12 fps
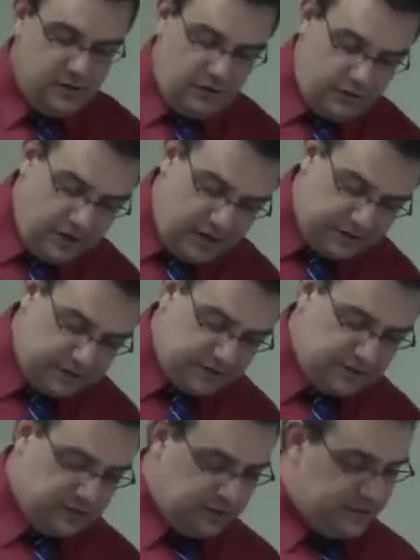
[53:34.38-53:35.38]

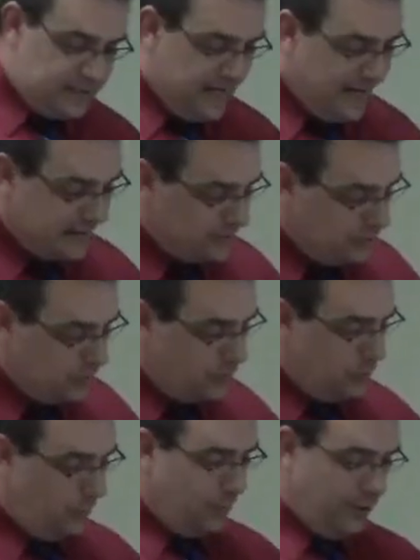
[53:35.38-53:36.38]
Thus,
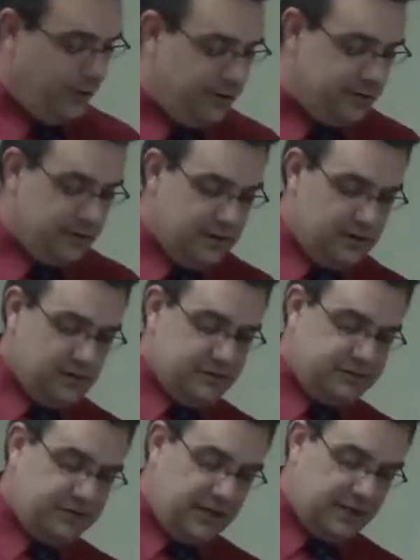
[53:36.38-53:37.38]
Dr. Hort
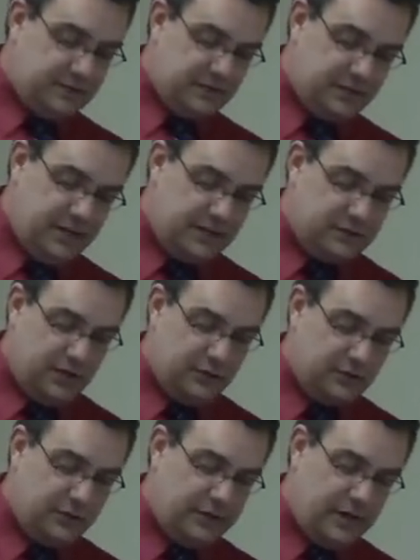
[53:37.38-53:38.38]
says in his
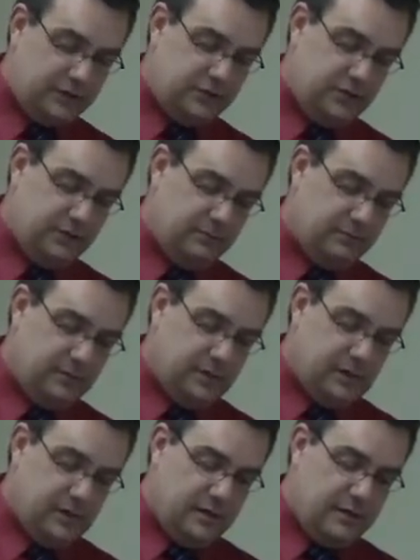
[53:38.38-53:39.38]
introduction
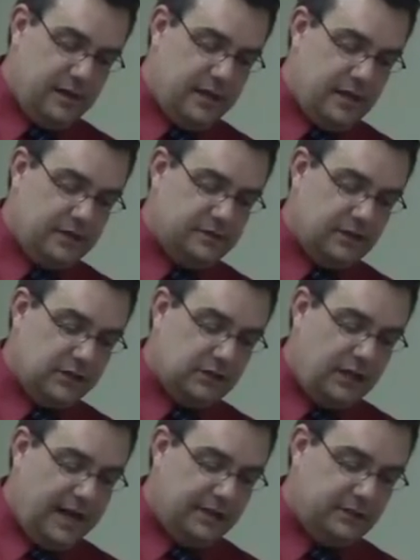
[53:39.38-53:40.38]
that he is
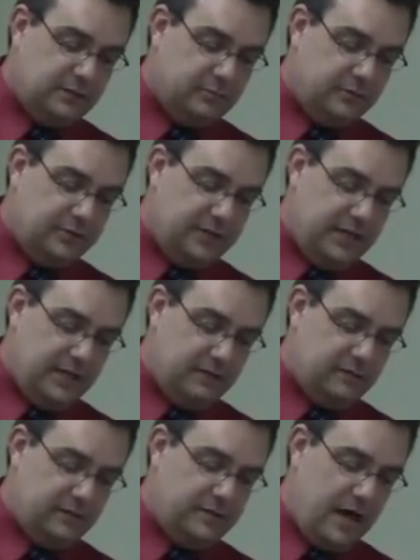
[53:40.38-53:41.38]
inclined to
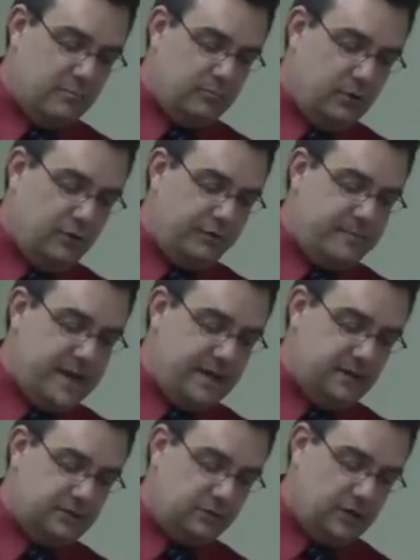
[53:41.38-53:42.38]
believe that both
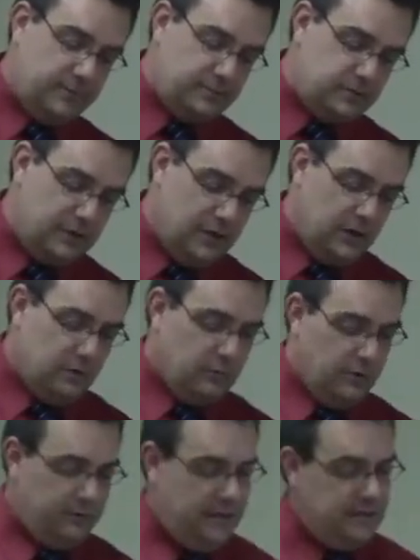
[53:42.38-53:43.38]
manuscripts
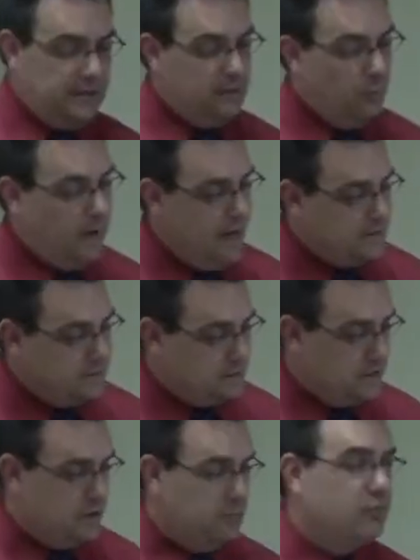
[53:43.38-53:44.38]
were written in the
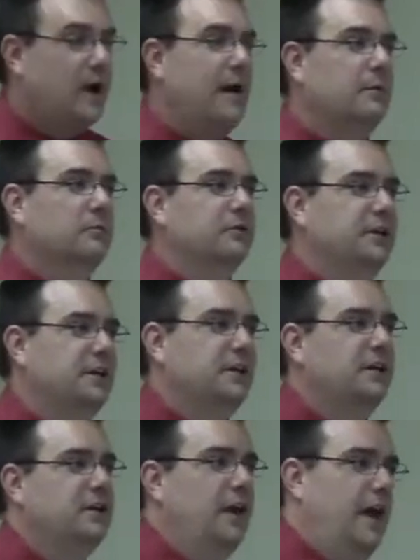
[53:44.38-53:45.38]
West,
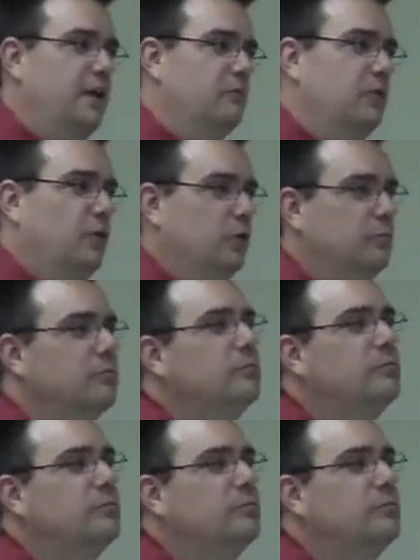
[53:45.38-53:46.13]
probably at Rome.